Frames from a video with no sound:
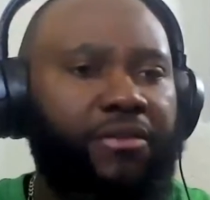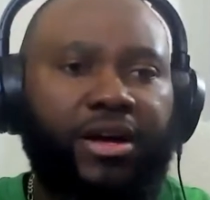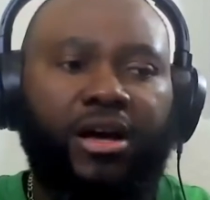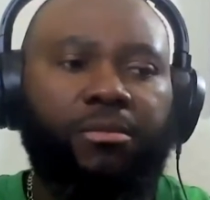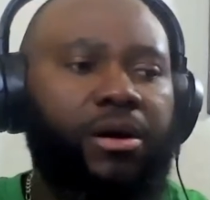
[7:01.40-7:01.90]
have
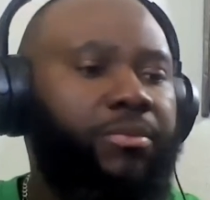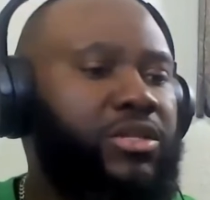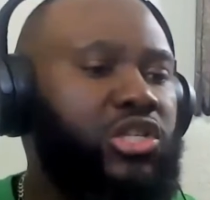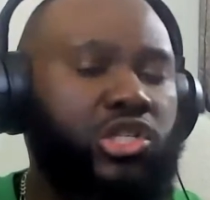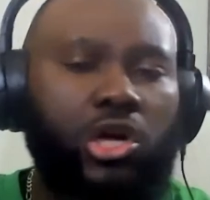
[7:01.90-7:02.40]
come up
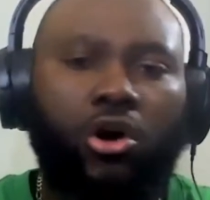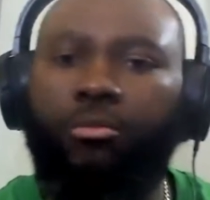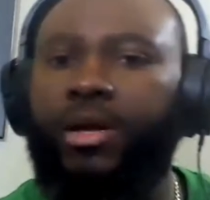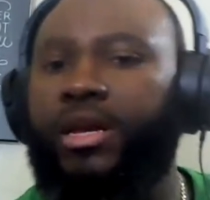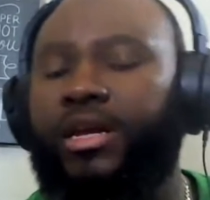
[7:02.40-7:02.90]
with so
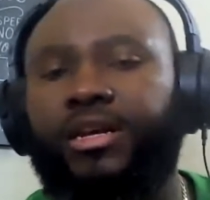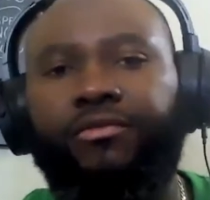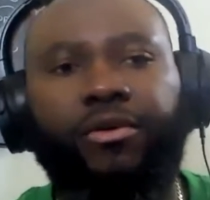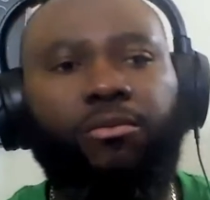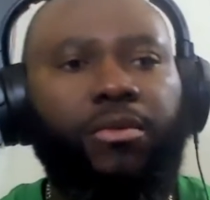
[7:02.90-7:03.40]
many
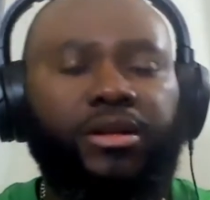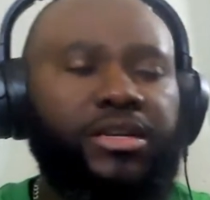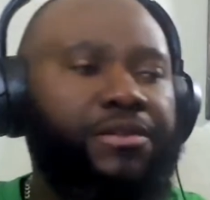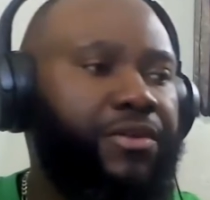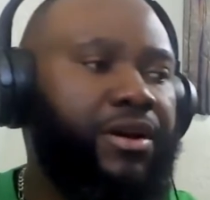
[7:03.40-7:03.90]
different
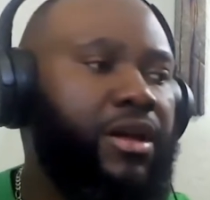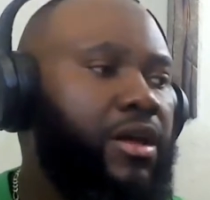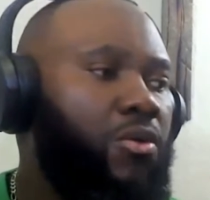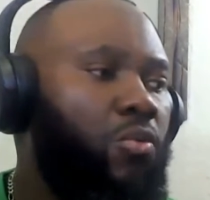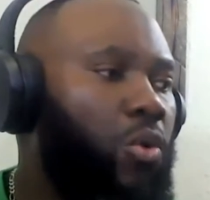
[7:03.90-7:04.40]
different
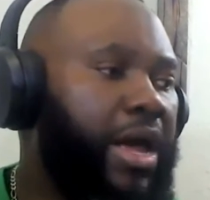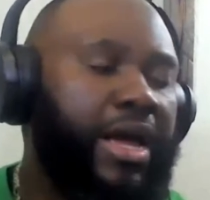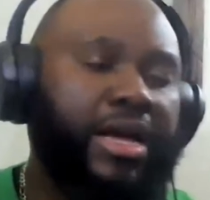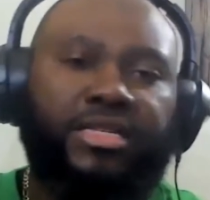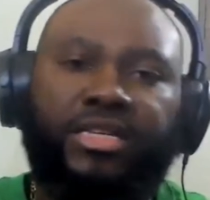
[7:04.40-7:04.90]

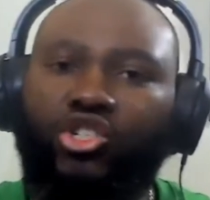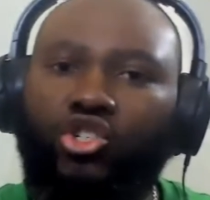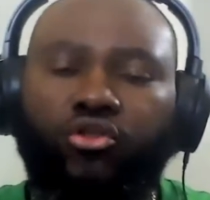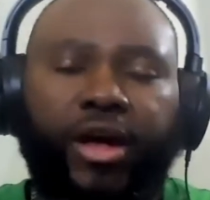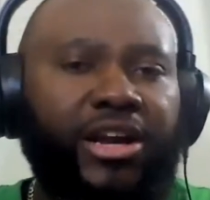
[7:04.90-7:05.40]
ways and
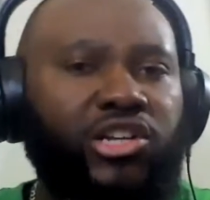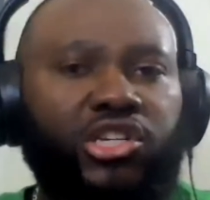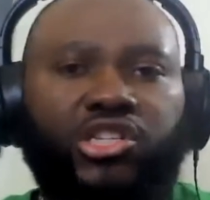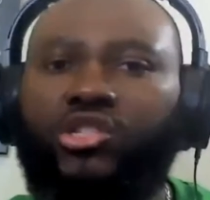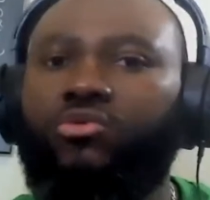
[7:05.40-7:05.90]

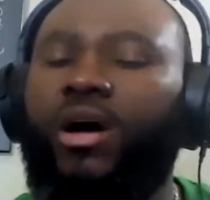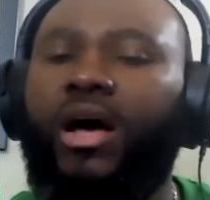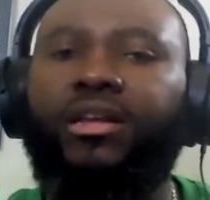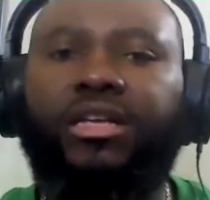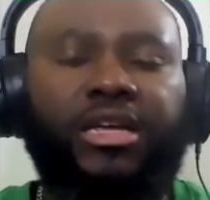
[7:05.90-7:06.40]
strategies
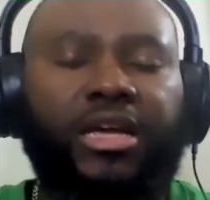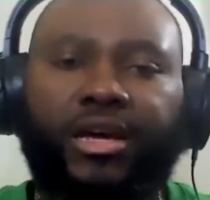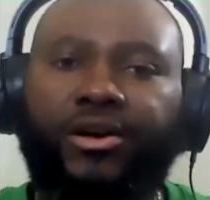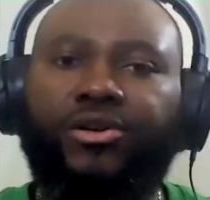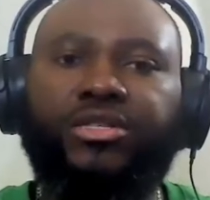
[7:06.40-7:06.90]
throughout
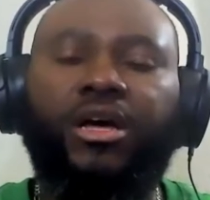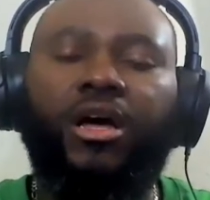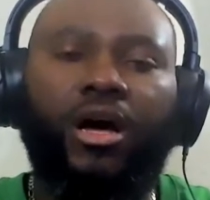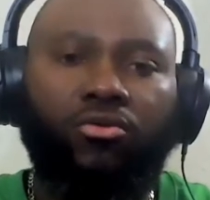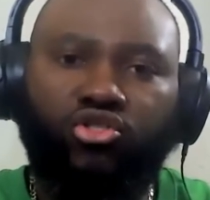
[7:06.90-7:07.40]

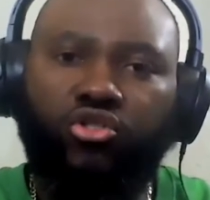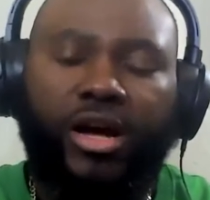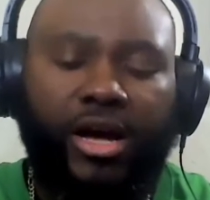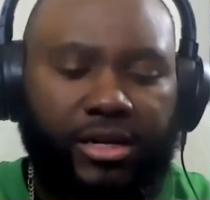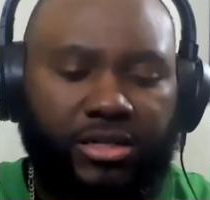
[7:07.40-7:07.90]
years of
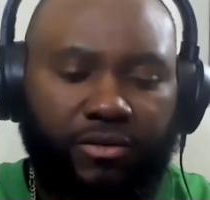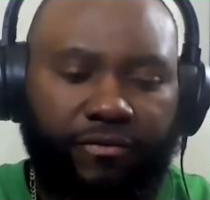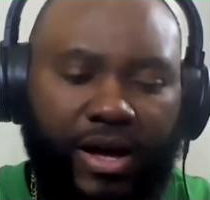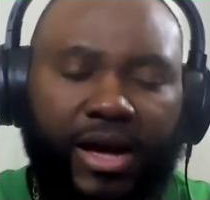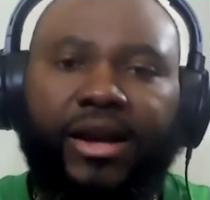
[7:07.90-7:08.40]
trying to
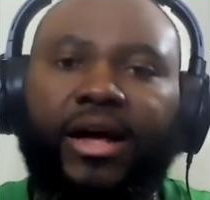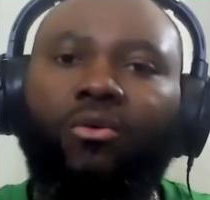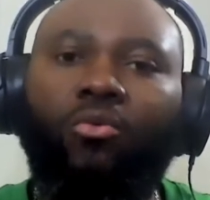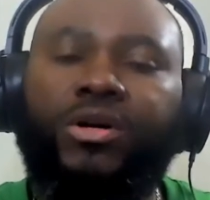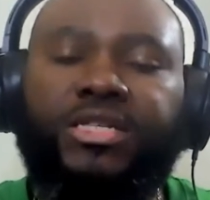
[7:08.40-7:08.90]
find
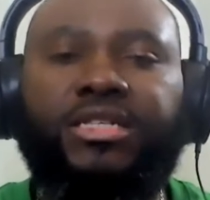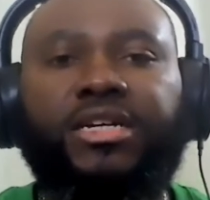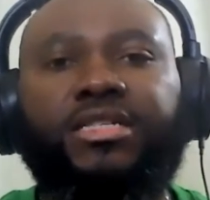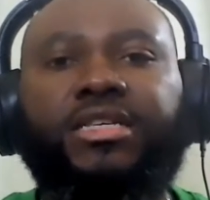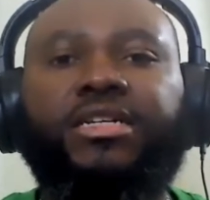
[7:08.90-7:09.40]
out what
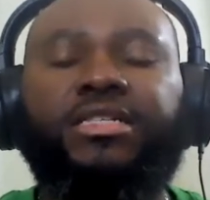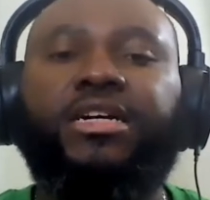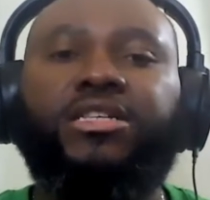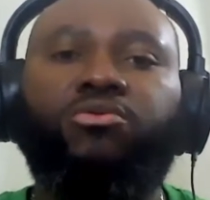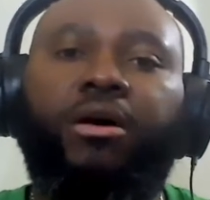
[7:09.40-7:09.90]

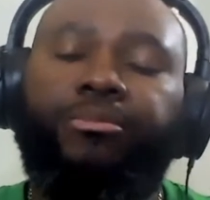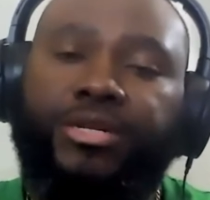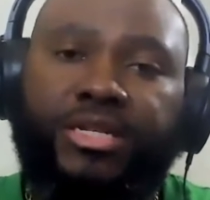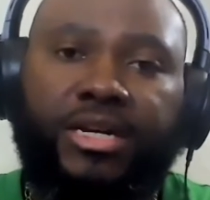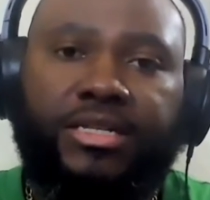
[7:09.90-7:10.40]
666
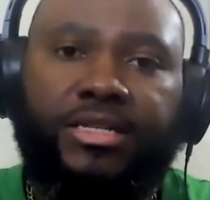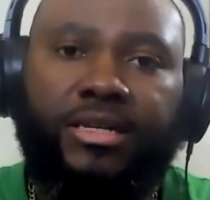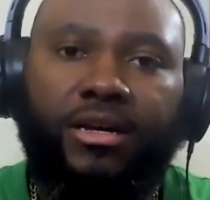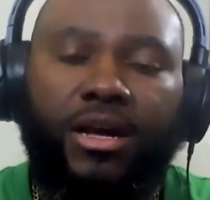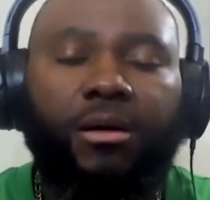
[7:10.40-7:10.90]

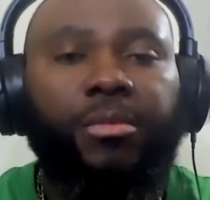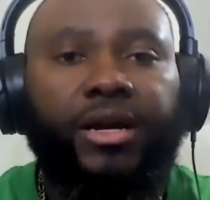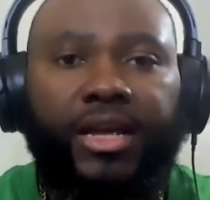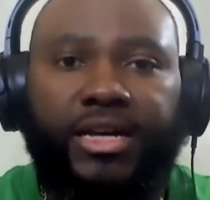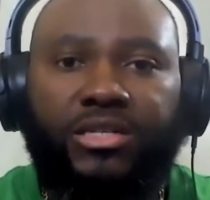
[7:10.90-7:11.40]
represents.
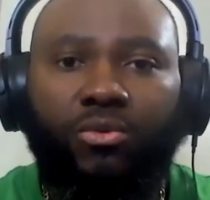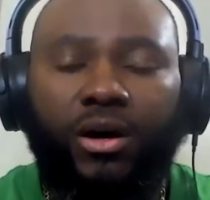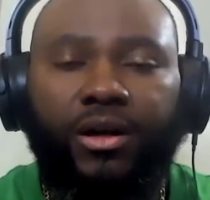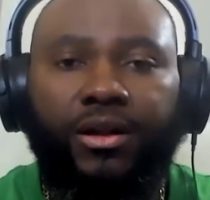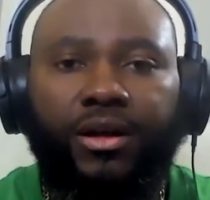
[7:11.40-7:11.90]
But guess
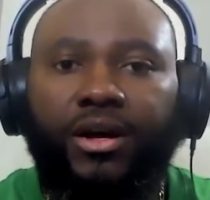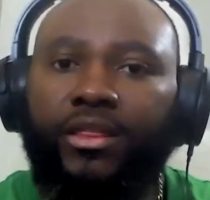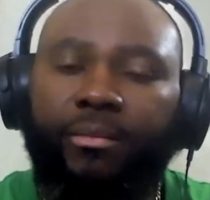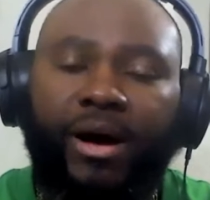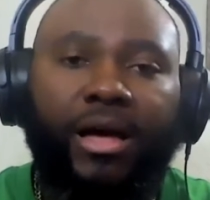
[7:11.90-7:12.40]
what?
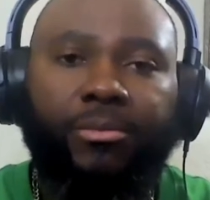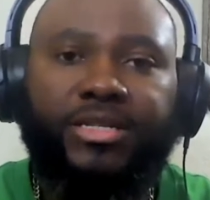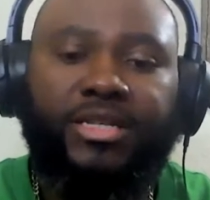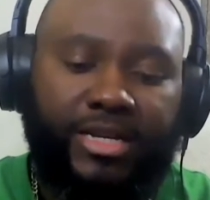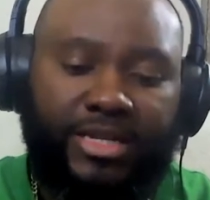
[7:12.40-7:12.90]
The Bible
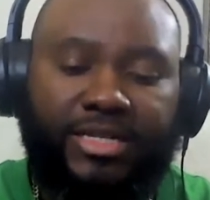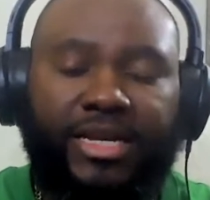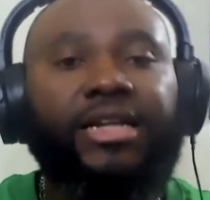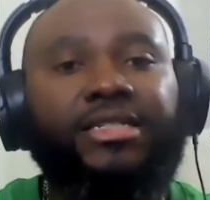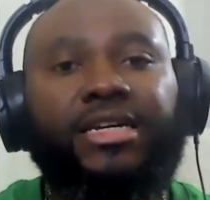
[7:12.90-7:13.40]
says his
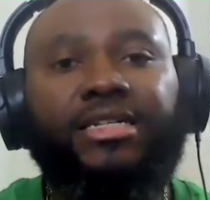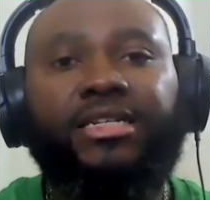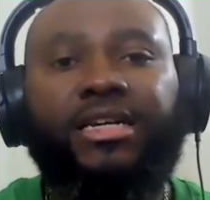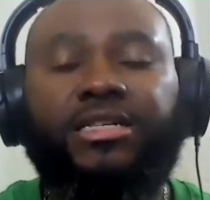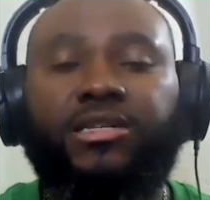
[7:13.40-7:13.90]

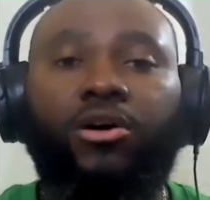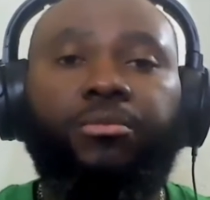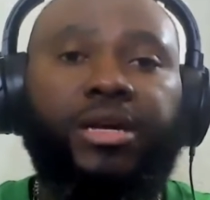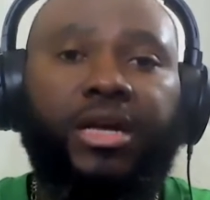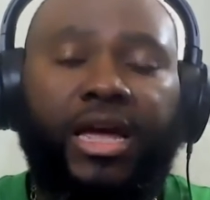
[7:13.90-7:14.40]
identity is going
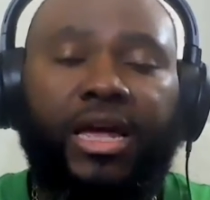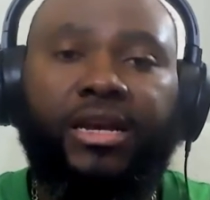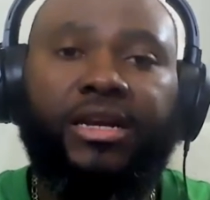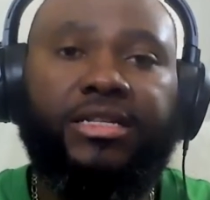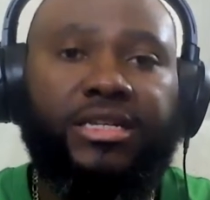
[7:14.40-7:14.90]
to be
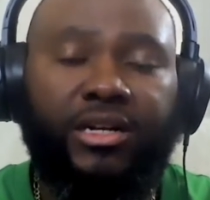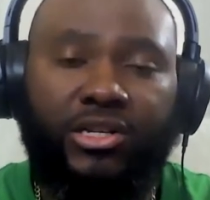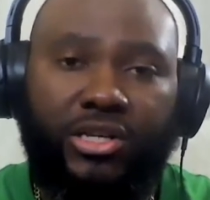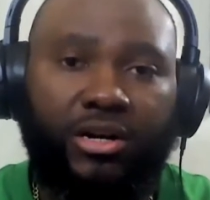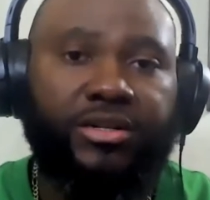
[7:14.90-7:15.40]
hidden until a
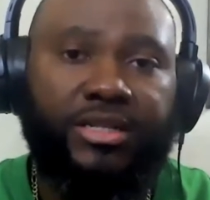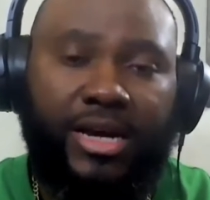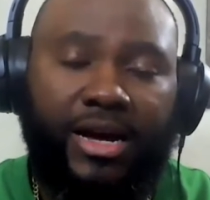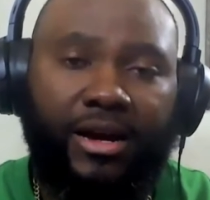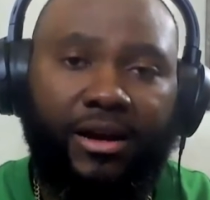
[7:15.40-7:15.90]
certain
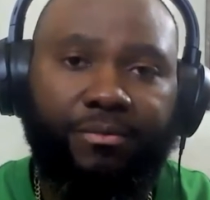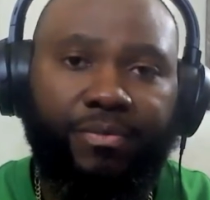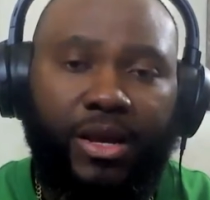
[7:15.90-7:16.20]
time.